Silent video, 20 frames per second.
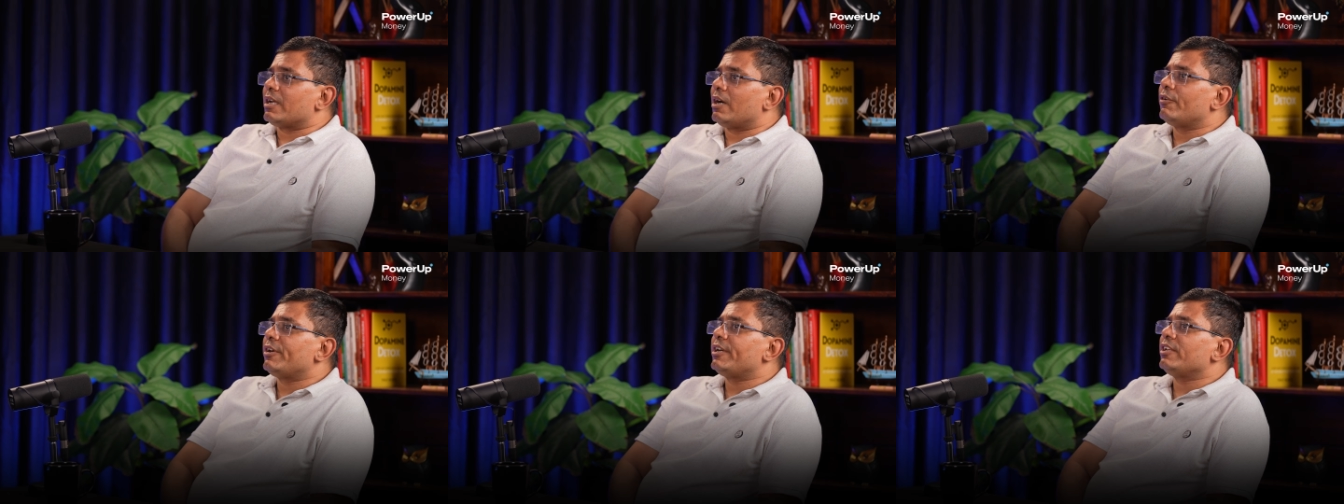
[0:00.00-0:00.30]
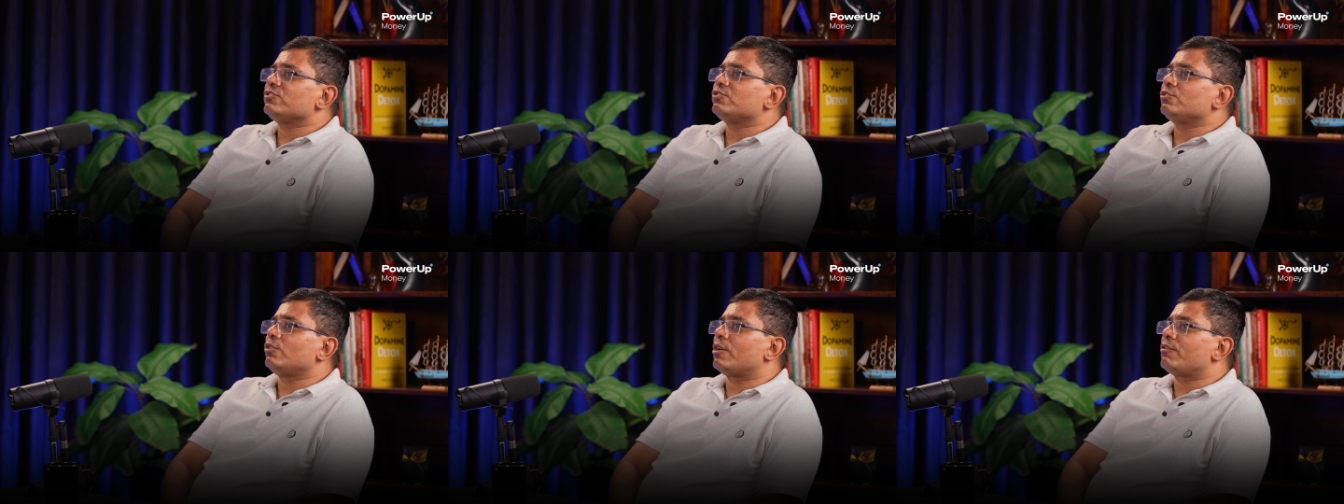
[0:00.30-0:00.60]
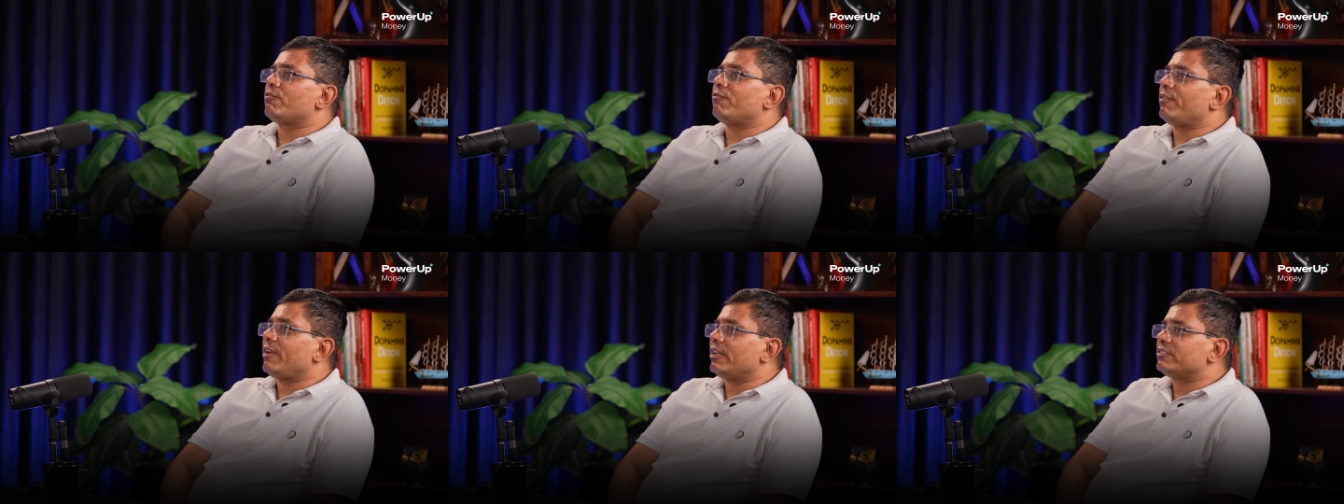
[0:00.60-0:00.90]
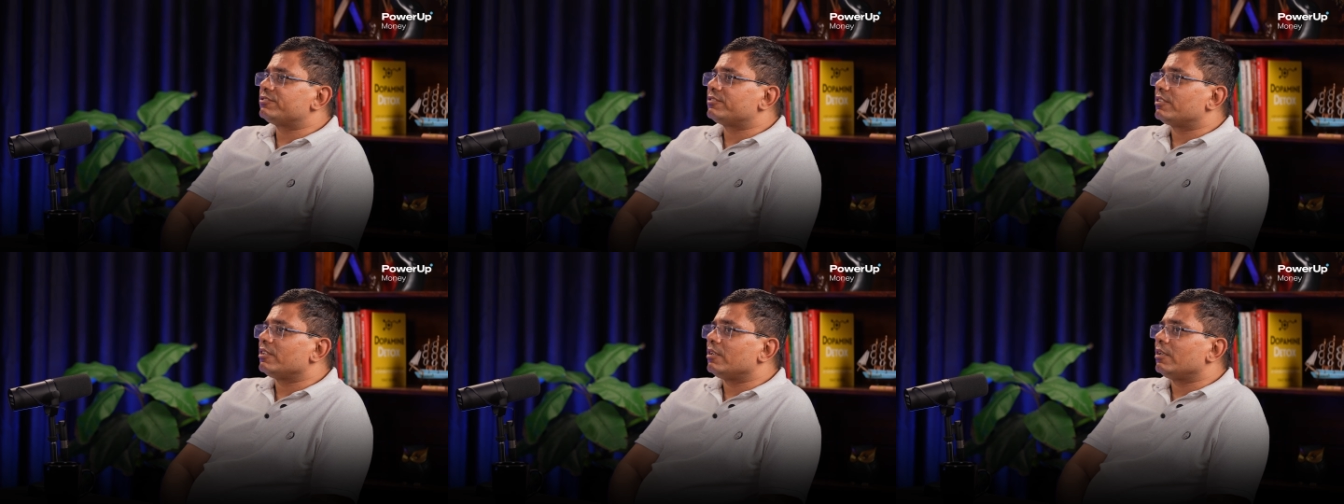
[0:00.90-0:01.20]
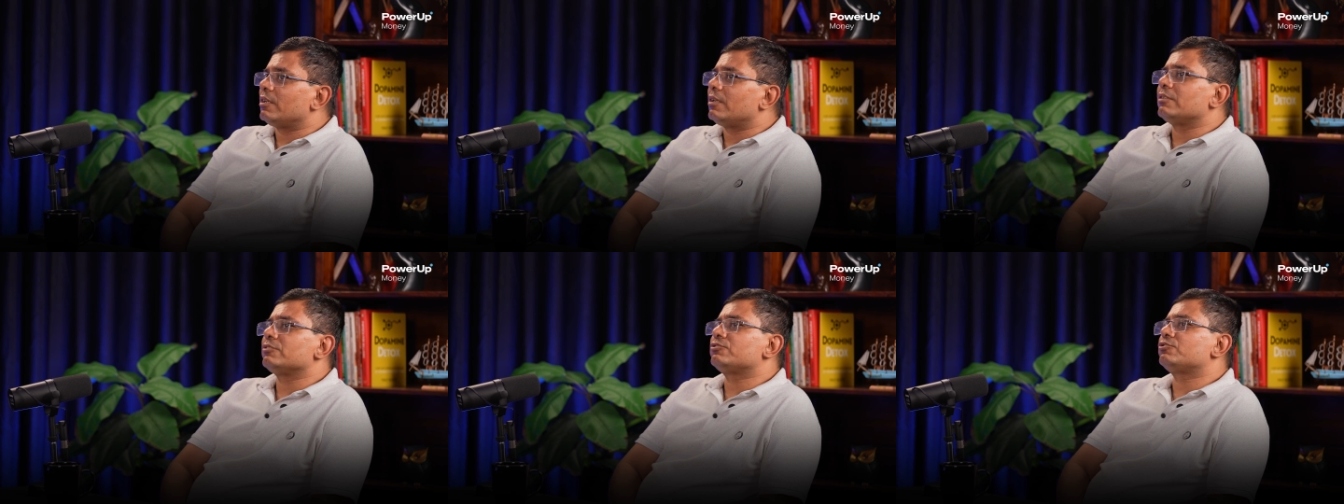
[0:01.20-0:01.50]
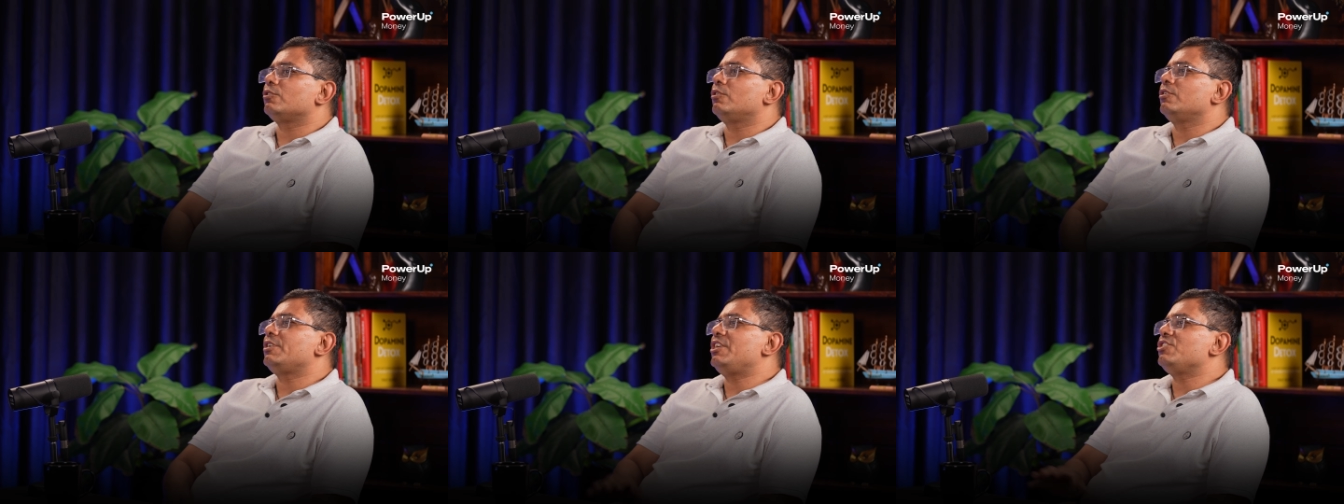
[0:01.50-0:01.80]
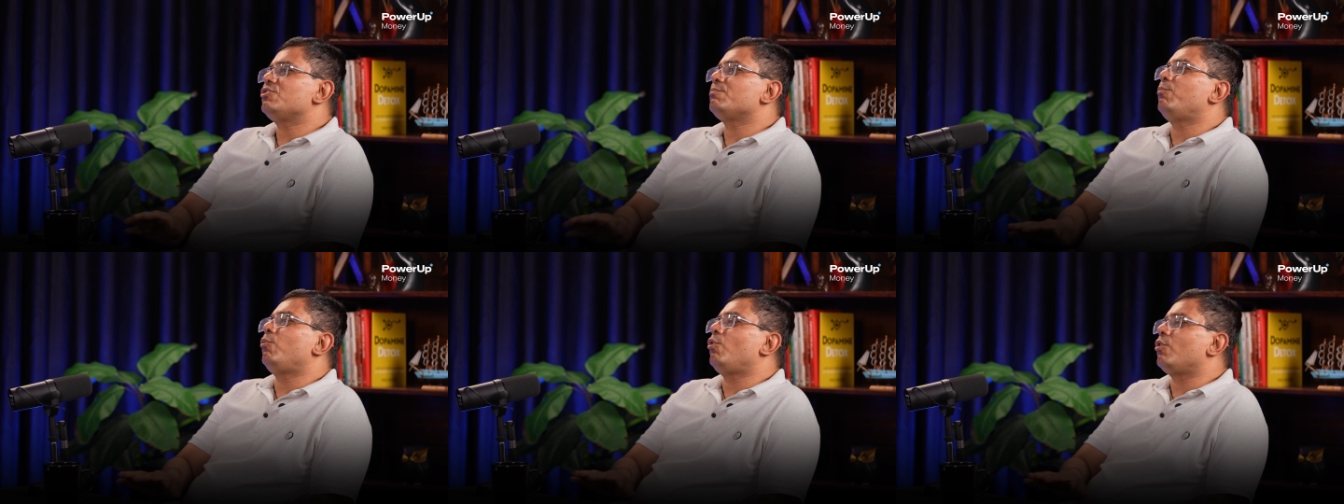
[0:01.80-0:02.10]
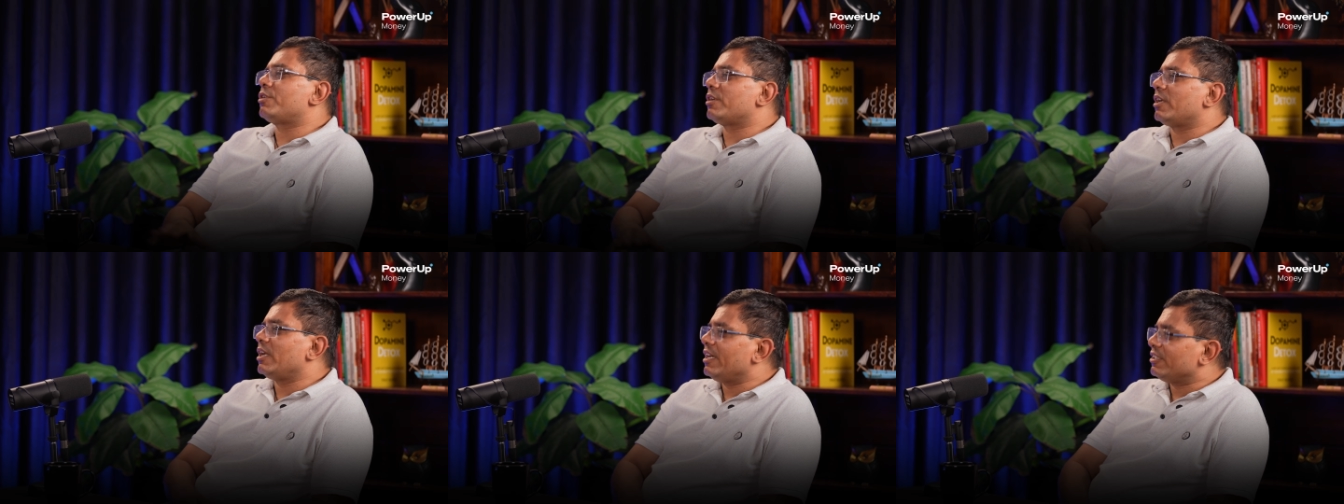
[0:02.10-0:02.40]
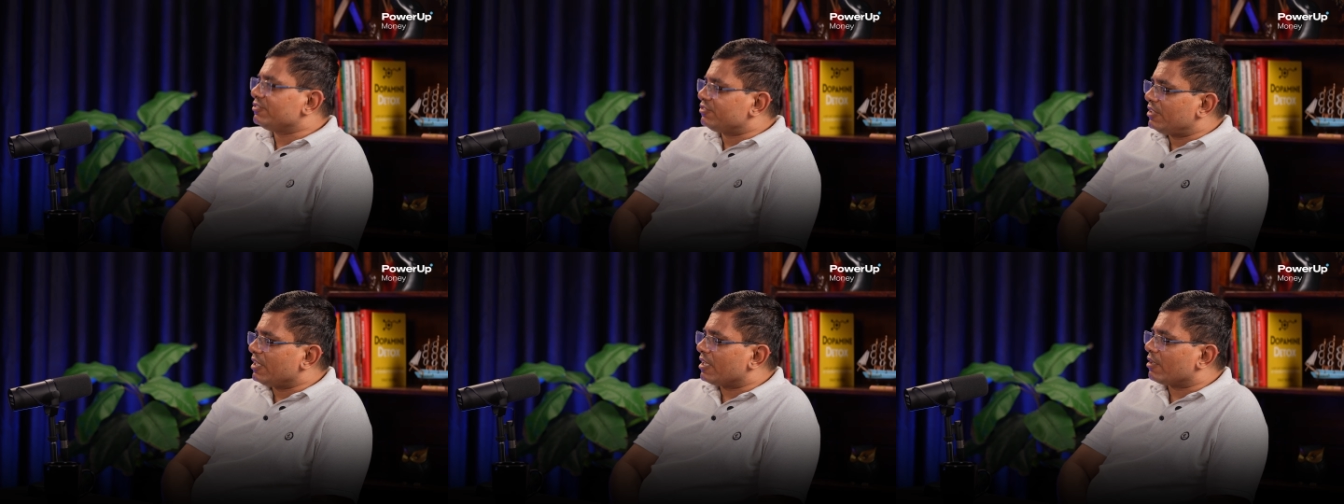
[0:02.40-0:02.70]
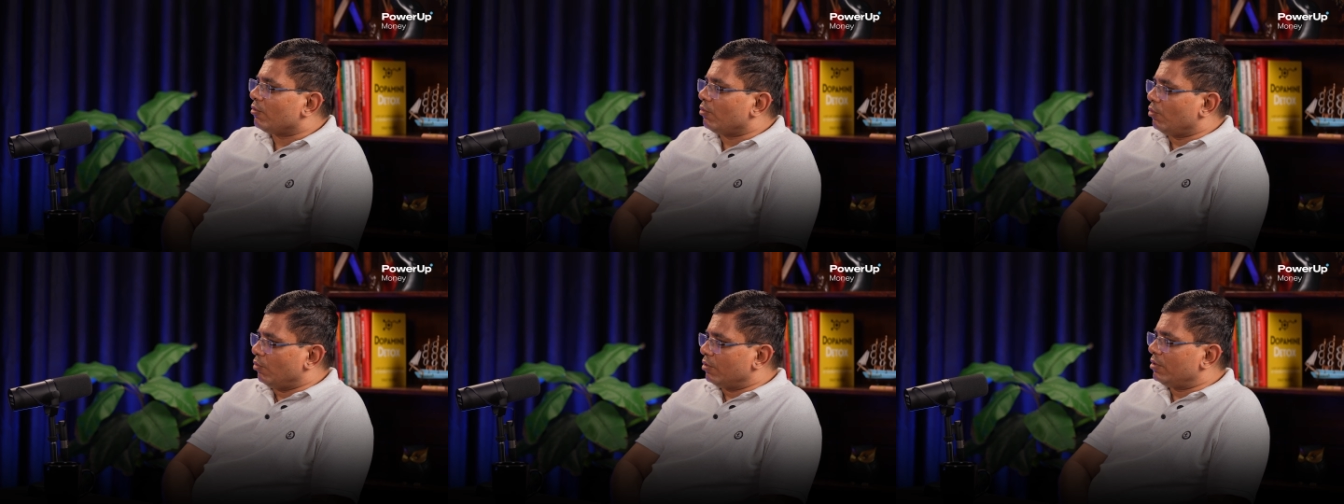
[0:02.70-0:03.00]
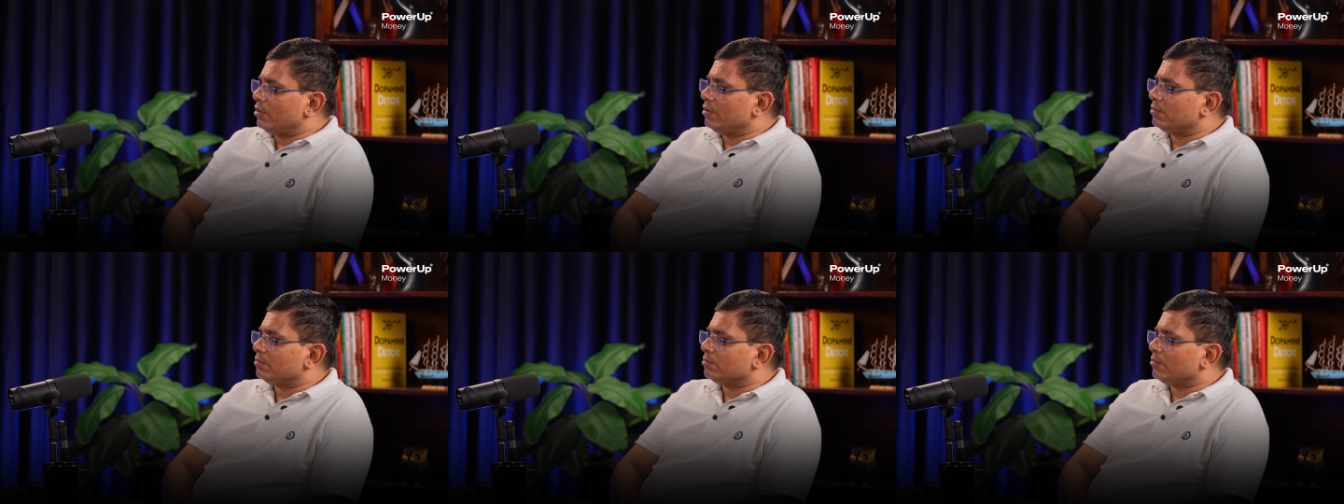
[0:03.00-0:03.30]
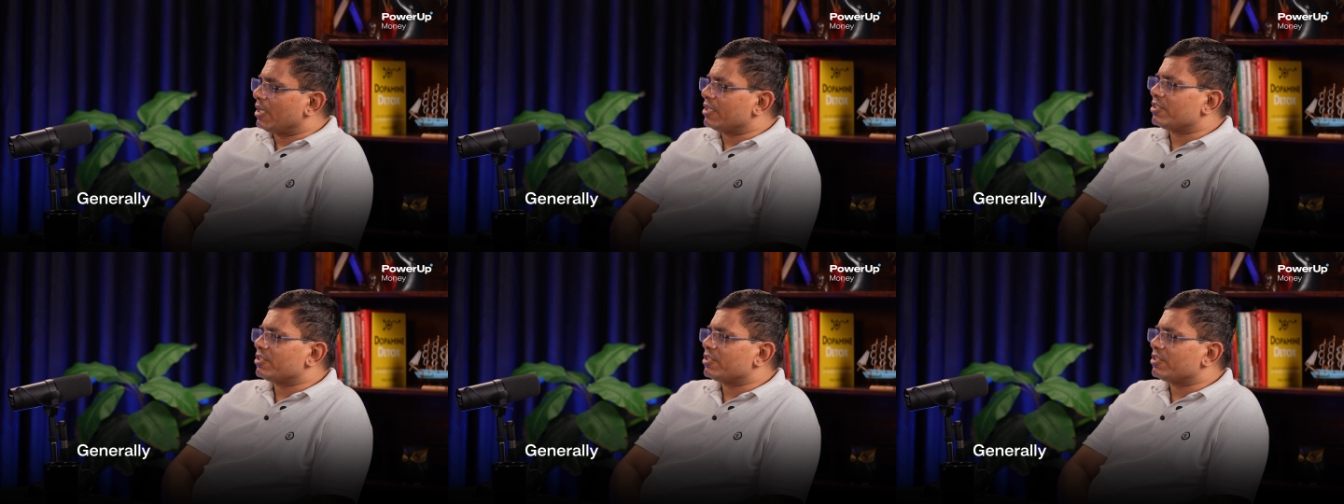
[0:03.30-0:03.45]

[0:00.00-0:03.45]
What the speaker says: now it is not fixed. So each portal has their own. But